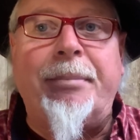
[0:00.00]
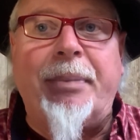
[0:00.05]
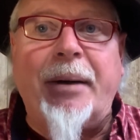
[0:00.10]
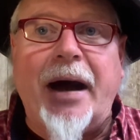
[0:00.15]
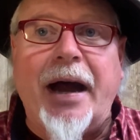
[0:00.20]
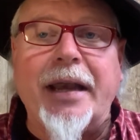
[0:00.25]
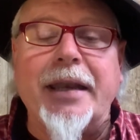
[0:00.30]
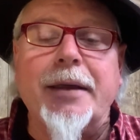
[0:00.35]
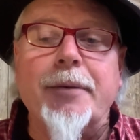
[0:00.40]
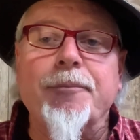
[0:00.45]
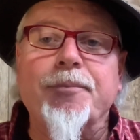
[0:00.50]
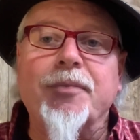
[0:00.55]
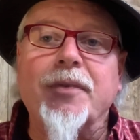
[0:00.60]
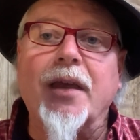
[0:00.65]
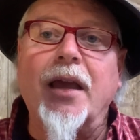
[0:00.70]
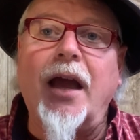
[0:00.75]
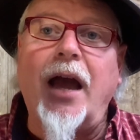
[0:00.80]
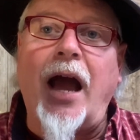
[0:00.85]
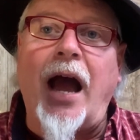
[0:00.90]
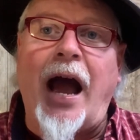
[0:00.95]
But
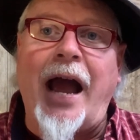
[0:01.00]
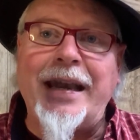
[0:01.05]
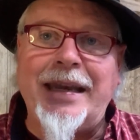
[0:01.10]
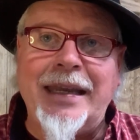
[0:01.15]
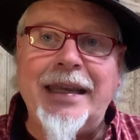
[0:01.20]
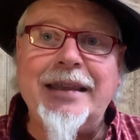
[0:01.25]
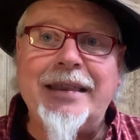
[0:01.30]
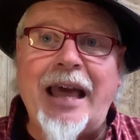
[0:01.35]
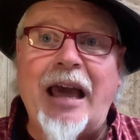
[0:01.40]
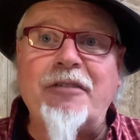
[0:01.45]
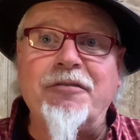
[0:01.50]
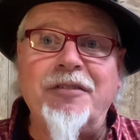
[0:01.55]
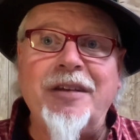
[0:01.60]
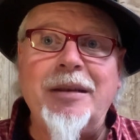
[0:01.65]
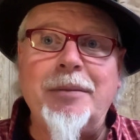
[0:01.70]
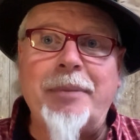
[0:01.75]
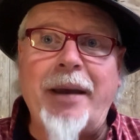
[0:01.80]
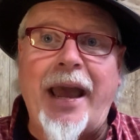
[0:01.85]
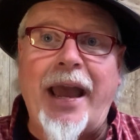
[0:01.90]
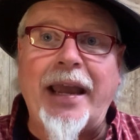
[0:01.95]
I need that
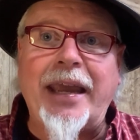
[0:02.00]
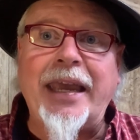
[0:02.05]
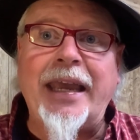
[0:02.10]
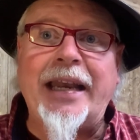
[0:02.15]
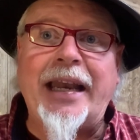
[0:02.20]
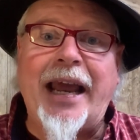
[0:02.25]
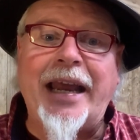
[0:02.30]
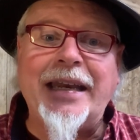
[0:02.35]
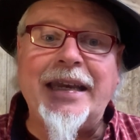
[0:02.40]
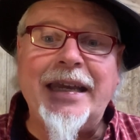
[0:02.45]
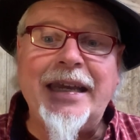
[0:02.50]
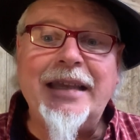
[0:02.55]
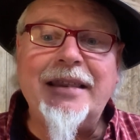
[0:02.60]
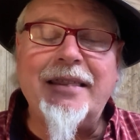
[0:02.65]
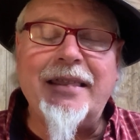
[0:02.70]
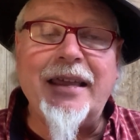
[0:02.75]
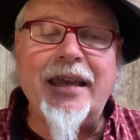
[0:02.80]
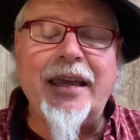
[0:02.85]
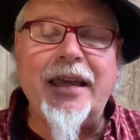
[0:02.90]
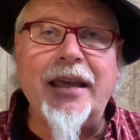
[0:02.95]
feedback, and I
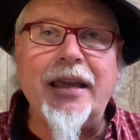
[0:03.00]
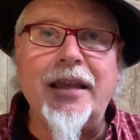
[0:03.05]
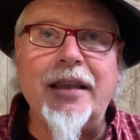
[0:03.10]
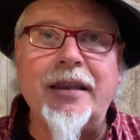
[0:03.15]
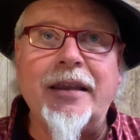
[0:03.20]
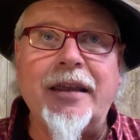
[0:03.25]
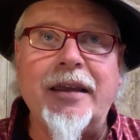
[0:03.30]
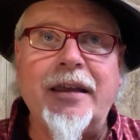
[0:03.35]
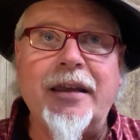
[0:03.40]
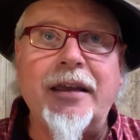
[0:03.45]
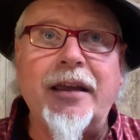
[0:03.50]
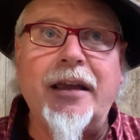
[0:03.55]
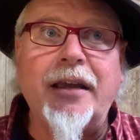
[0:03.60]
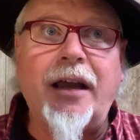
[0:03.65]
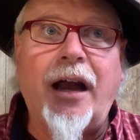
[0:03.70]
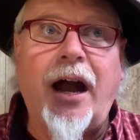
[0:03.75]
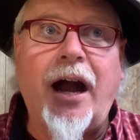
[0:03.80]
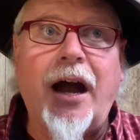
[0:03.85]
need the